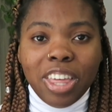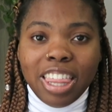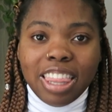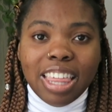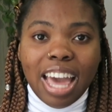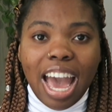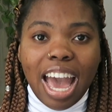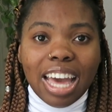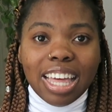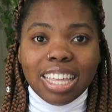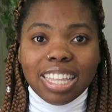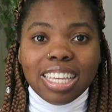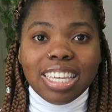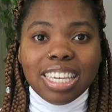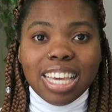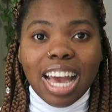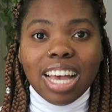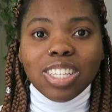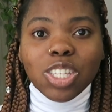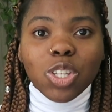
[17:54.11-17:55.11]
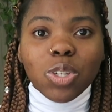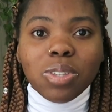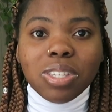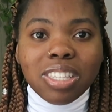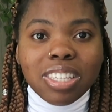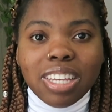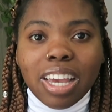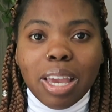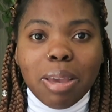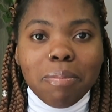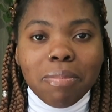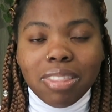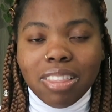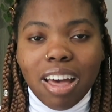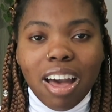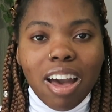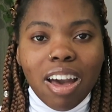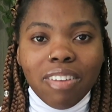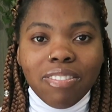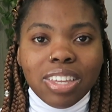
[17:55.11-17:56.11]
that he has the same
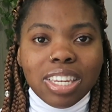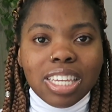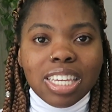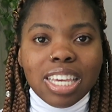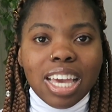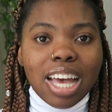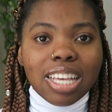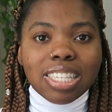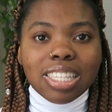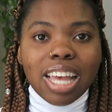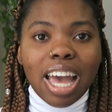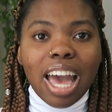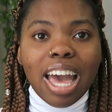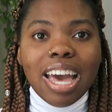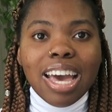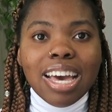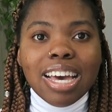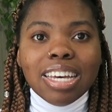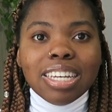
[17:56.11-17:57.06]
love, and he has that